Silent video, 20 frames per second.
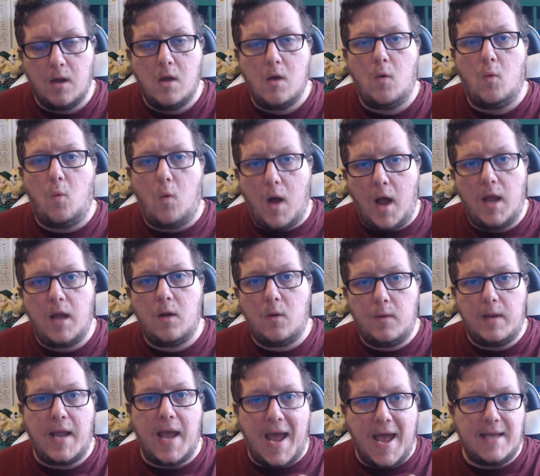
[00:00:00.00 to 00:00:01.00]
Why are
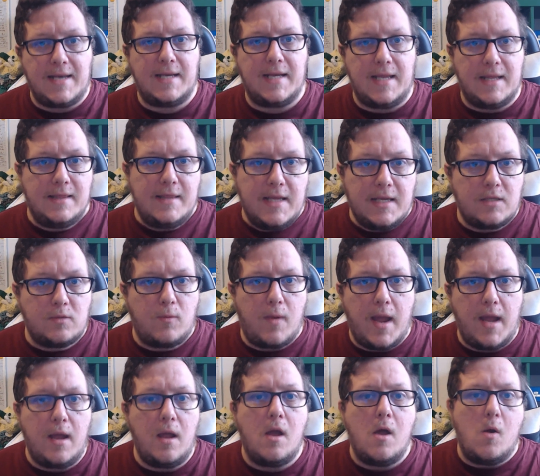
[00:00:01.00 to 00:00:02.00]
we adding it this
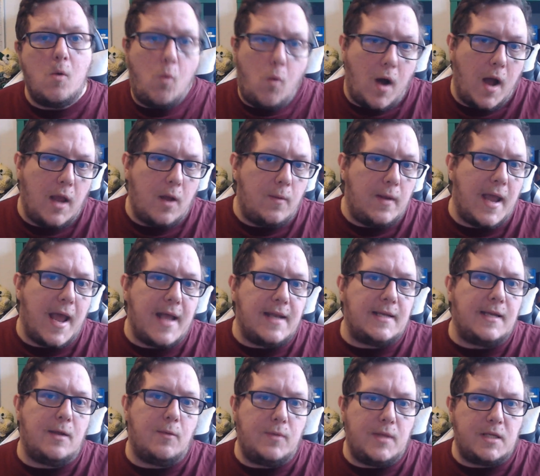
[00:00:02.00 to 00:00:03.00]
way? Why are we
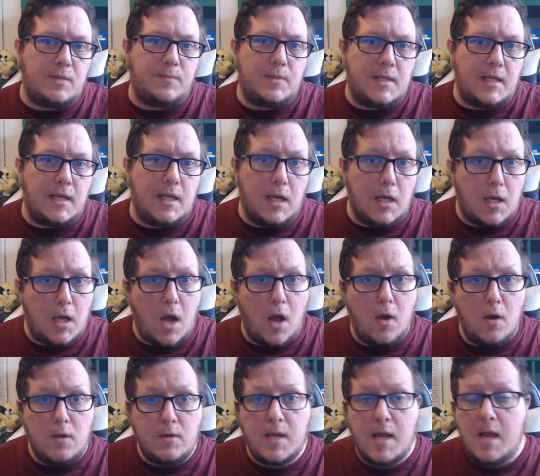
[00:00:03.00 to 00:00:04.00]
adding it with this particular
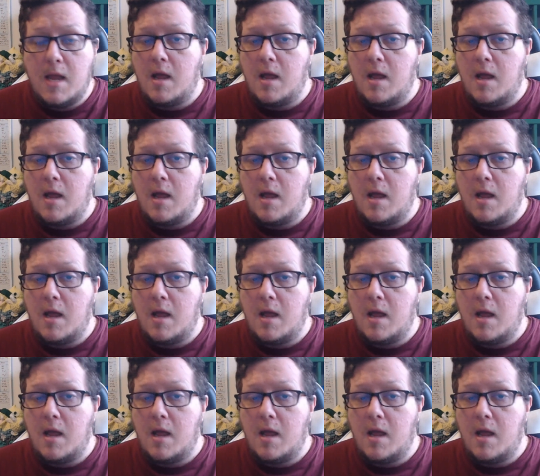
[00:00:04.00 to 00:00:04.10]
code?